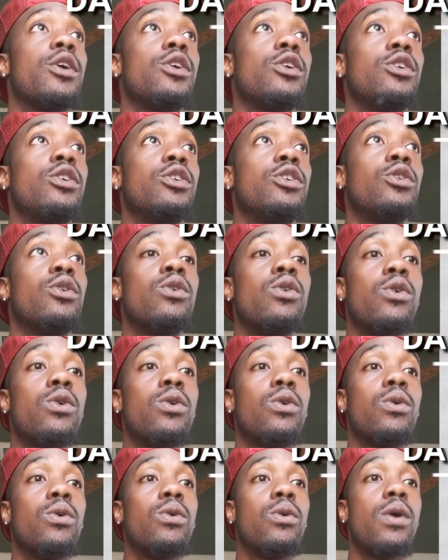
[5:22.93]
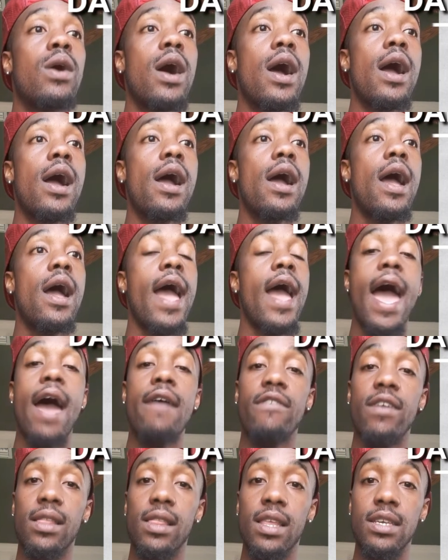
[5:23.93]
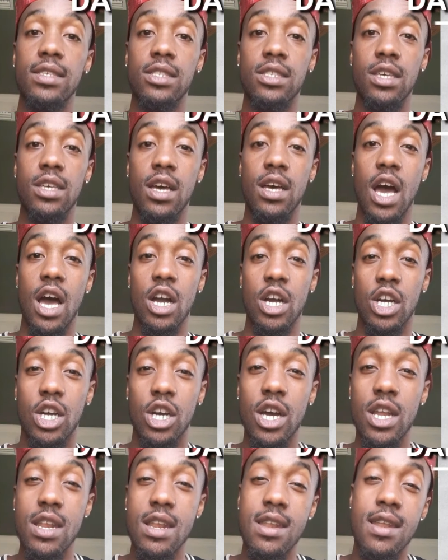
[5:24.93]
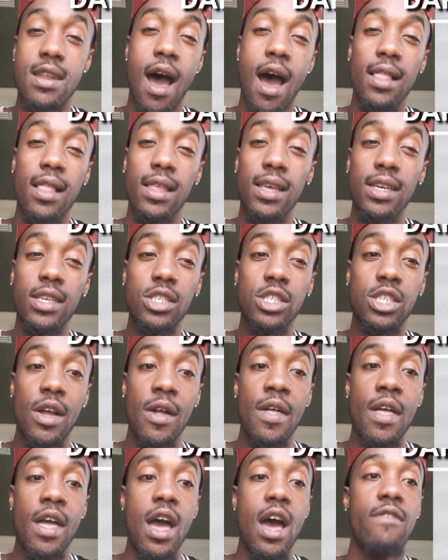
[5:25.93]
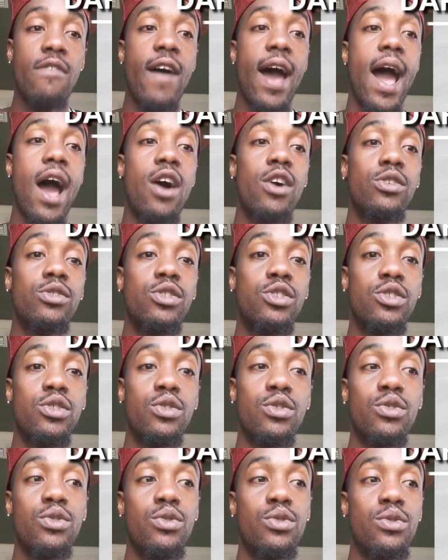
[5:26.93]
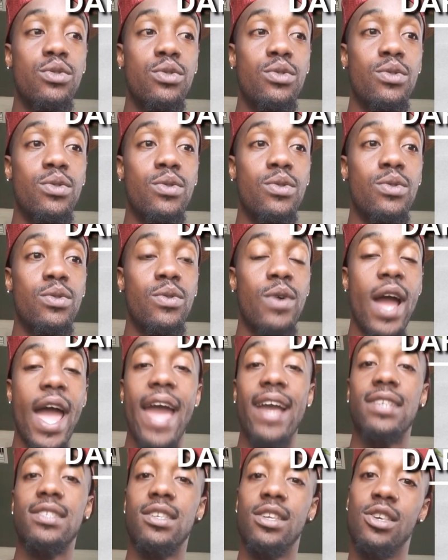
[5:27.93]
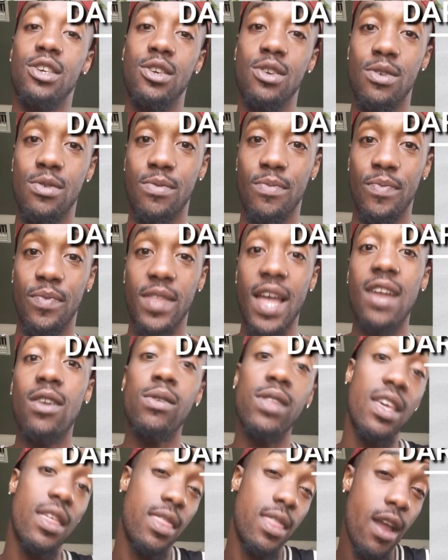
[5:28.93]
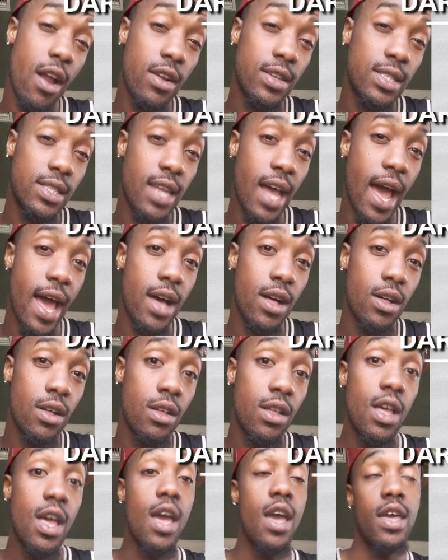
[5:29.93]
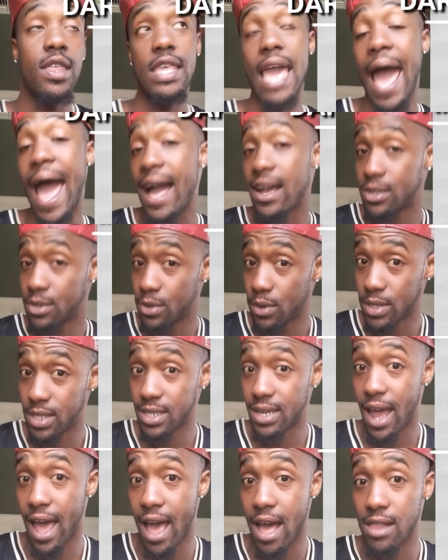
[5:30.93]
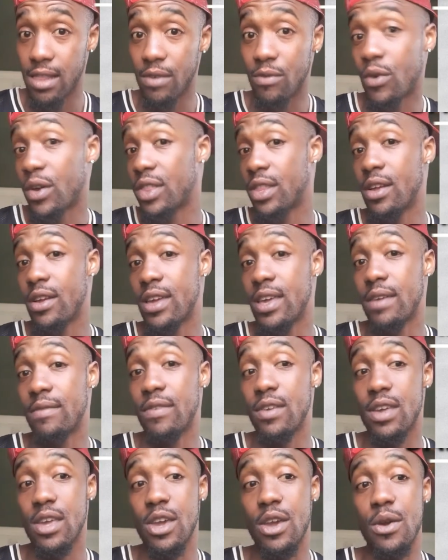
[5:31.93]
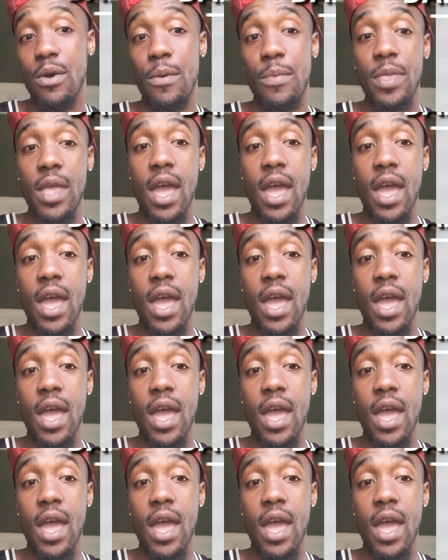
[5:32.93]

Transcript: You'll have at least a good knowledge of how to execute not only their style, the actual style of what they're giving you,